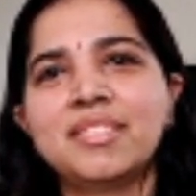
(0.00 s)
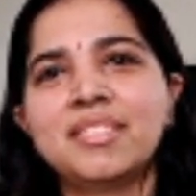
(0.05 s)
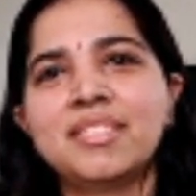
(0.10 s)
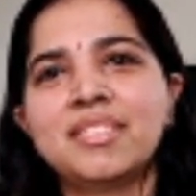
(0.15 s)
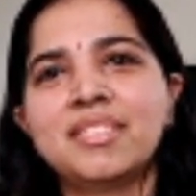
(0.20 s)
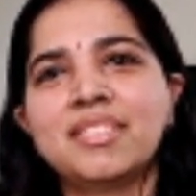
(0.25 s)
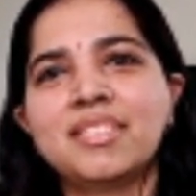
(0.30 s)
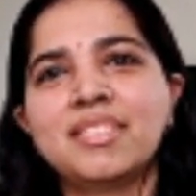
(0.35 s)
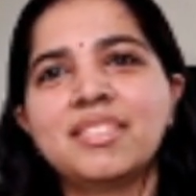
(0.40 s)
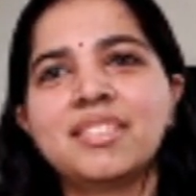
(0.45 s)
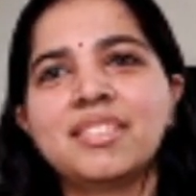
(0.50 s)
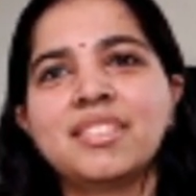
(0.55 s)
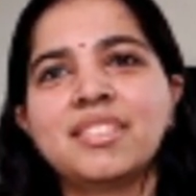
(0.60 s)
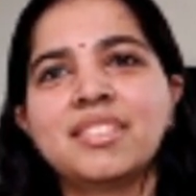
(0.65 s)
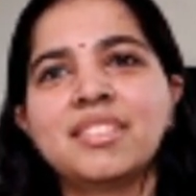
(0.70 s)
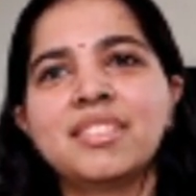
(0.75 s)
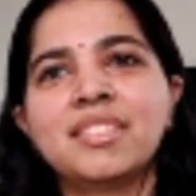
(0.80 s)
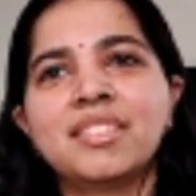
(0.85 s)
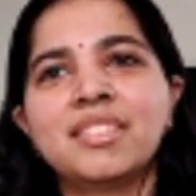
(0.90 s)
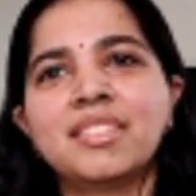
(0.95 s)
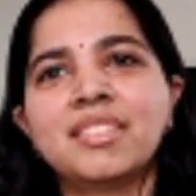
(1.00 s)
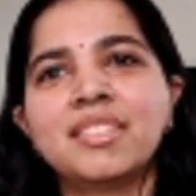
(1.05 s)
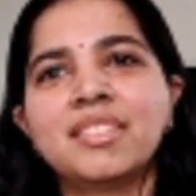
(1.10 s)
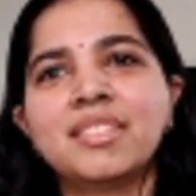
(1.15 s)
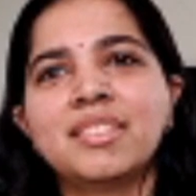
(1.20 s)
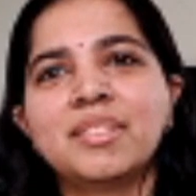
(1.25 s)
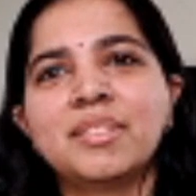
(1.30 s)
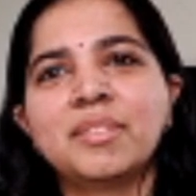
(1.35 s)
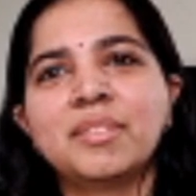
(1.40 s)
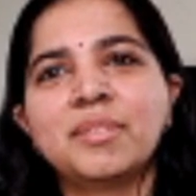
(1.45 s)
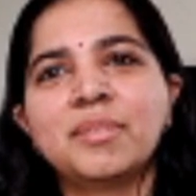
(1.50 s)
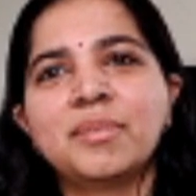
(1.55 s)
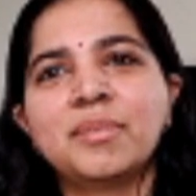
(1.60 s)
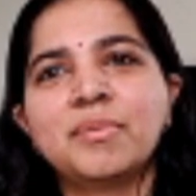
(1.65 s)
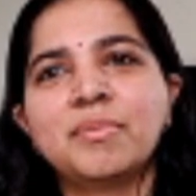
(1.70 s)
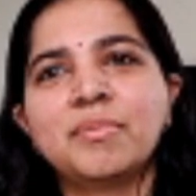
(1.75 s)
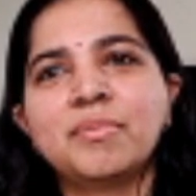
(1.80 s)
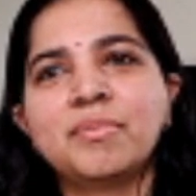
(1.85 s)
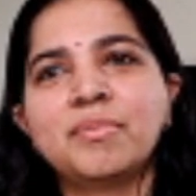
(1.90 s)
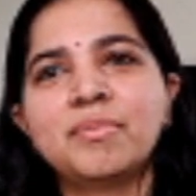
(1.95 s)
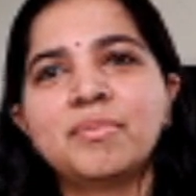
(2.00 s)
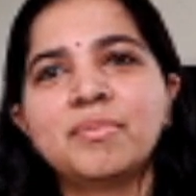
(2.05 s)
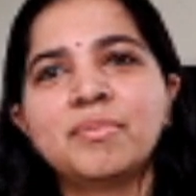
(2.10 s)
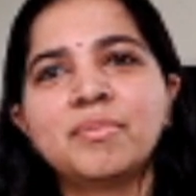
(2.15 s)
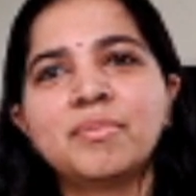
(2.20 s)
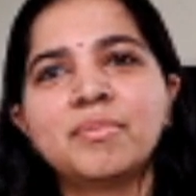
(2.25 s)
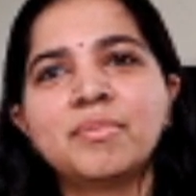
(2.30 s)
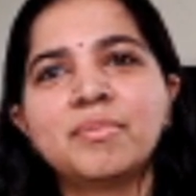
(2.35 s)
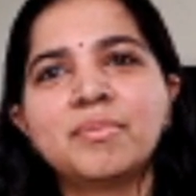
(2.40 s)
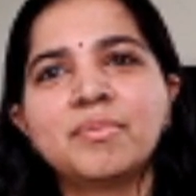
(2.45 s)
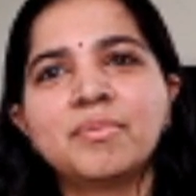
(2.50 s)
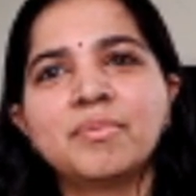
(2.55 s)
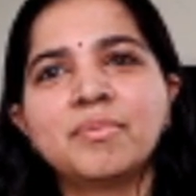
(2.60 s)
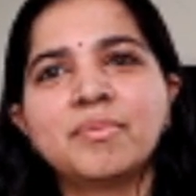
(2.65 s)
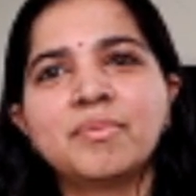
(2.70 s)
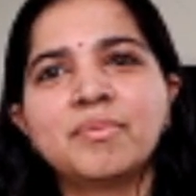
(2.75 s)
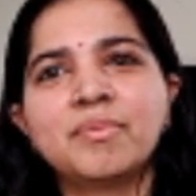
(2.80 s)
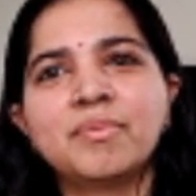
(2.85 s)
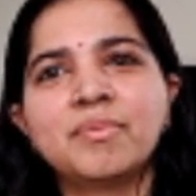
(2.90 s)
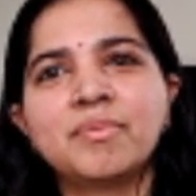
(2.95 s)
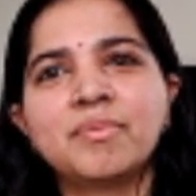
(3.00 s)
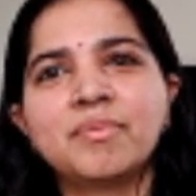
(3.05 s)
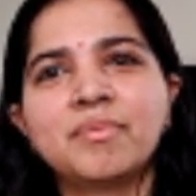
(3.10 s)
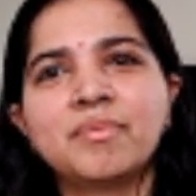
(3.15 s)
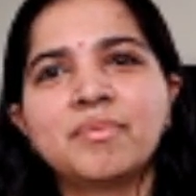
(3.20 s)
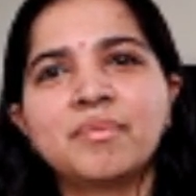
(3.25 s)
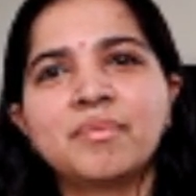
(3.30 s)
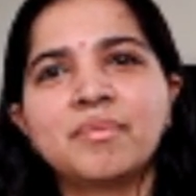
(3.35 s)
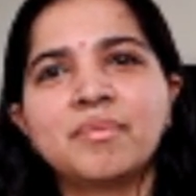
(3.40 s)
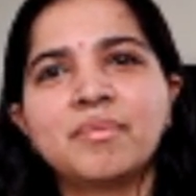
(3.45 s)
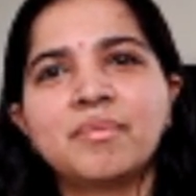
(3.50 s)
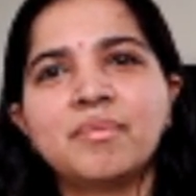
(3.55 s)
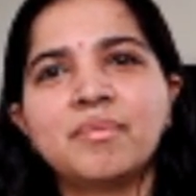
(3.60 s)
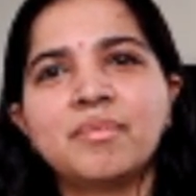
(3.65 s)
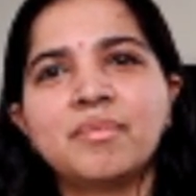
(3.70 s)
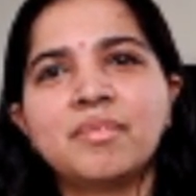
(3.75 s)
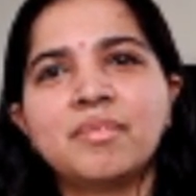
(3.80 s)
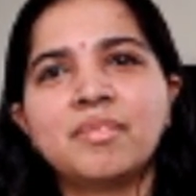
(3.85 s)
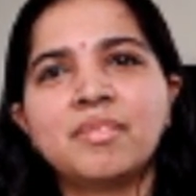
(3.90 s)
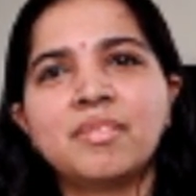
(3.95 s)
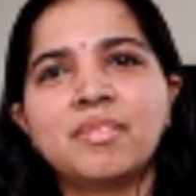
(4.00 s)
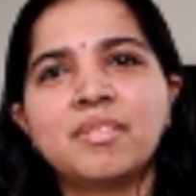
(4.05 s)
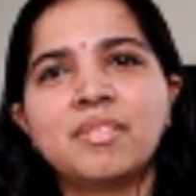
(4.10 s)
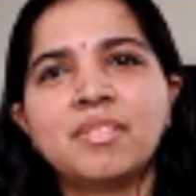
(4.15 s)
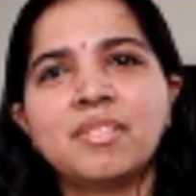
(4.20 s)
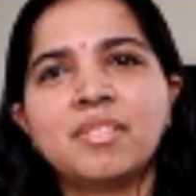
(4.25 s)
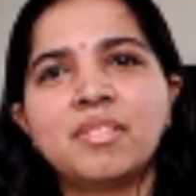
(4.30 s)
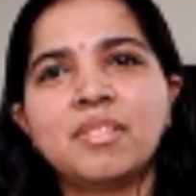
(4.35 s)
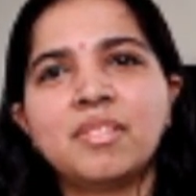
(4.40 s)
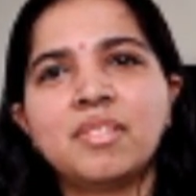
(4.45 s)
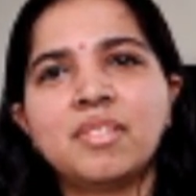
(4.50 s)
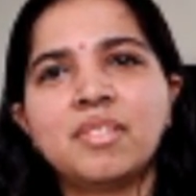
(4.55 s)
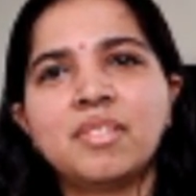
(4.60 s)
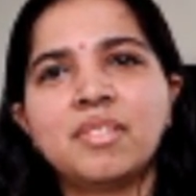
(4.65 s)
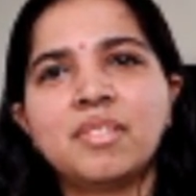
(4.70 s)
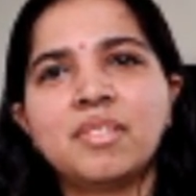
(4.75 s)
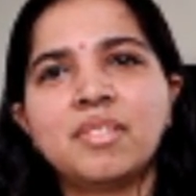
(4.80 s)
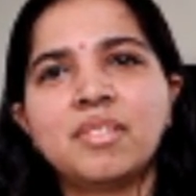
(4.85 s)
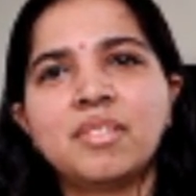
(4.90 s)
No words are spoken by the person on screen.